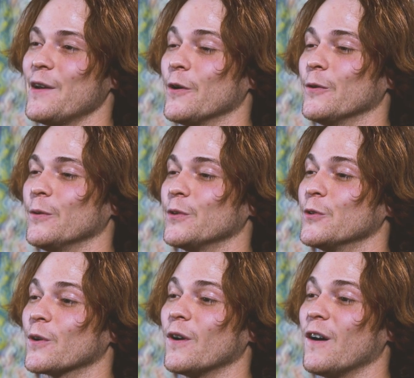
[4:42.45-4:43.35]
know
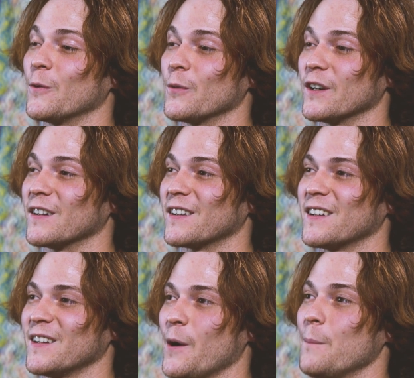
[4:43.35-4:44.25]
your artwork
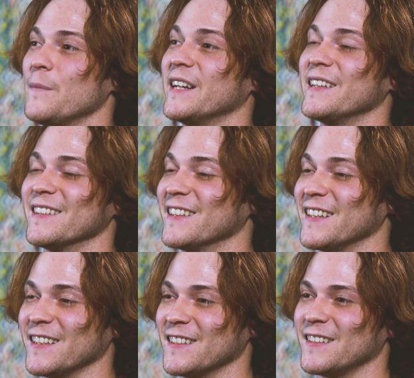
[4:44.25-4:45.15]

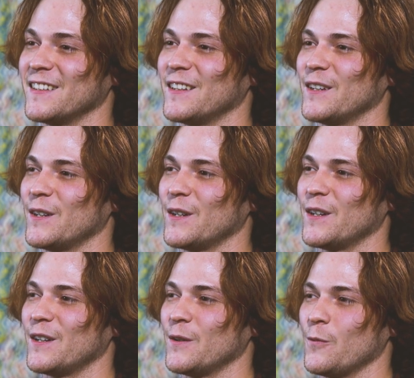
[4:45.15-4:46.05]
immediately
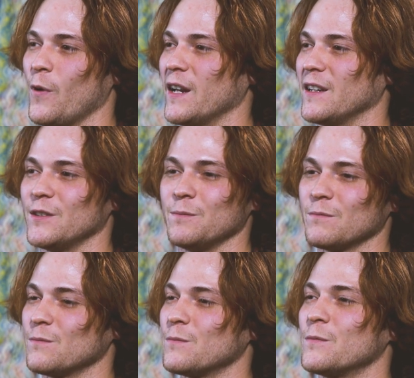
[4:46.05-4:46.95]
when it
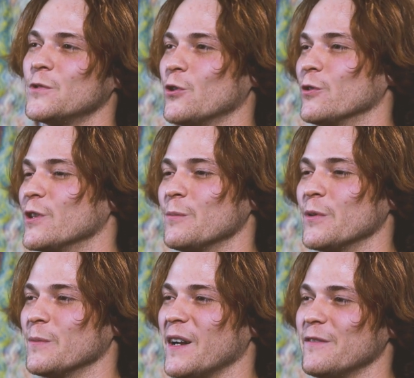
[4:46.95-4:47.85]
shows up
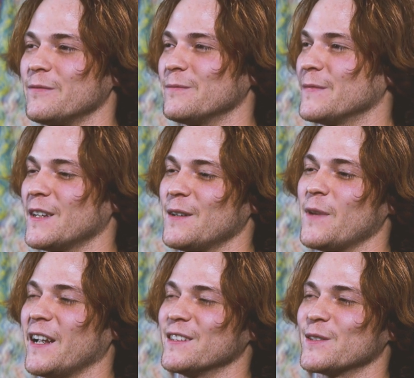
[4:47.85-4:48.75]
in my,
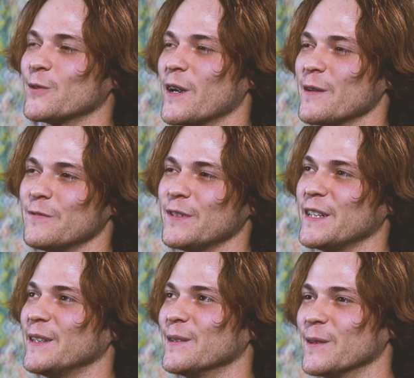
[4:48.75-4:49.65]
my Instagram
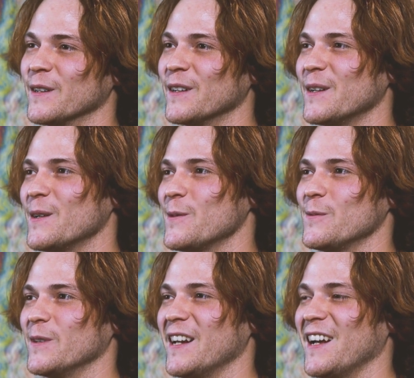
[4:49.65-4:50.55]
feed or
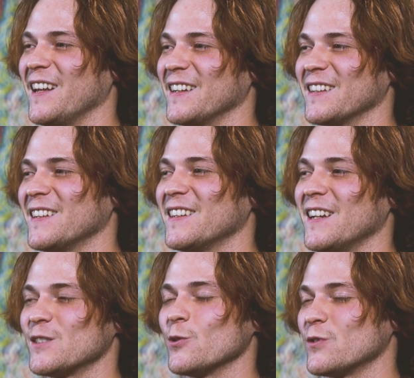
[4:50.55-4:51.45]
whatnot. Like,
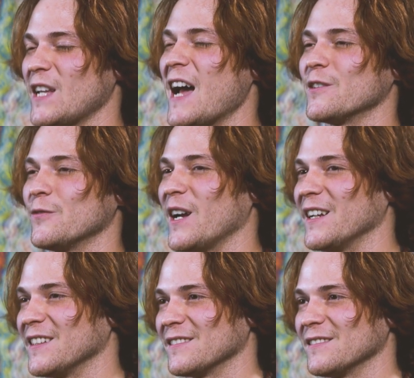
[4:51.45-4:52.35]
that's so
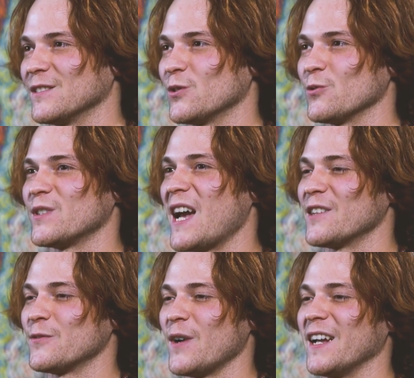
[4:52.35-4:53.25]
satisfying. It's so
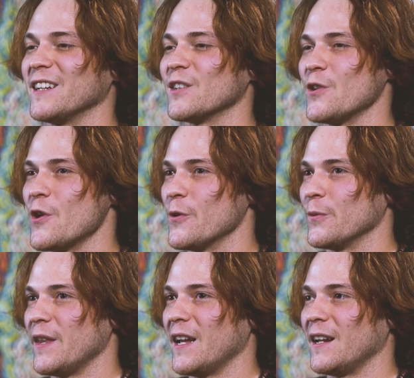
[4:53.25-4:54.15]
satisfying to
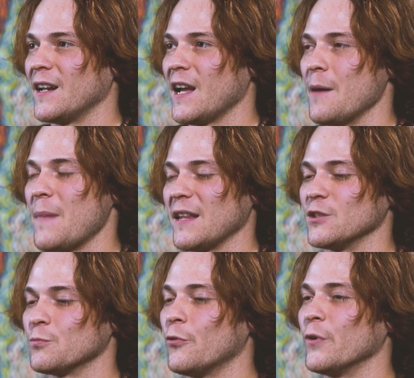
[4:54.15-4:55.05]
know that I'm at
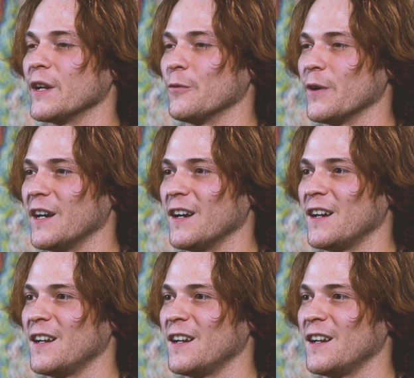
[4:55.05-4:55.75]
this point where